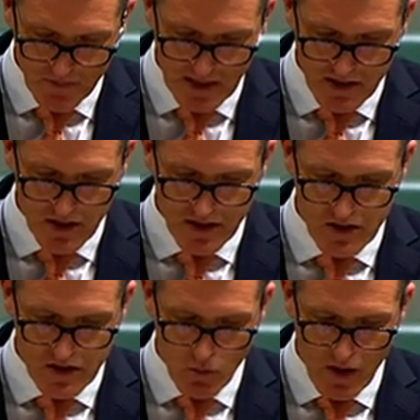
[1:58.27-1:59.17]

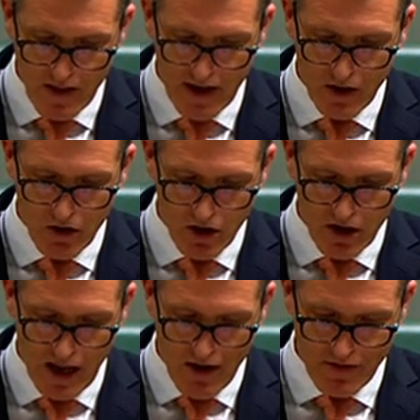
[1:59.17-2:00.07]
Incidents, when they occur,
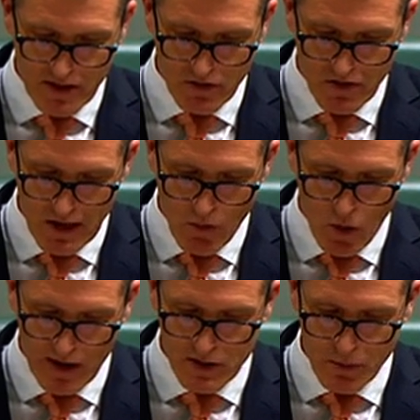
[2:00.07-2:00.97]
can have a severe,
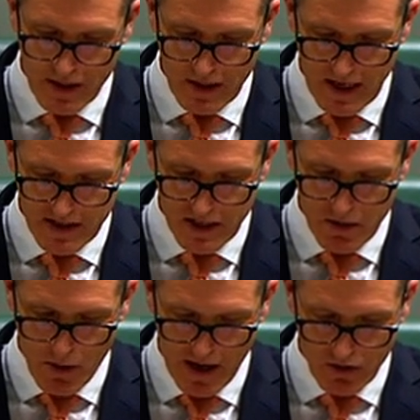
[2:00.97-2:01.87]
widespread and lasting
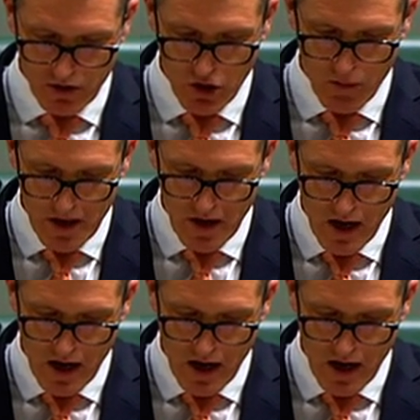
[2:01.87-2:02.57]
impact on human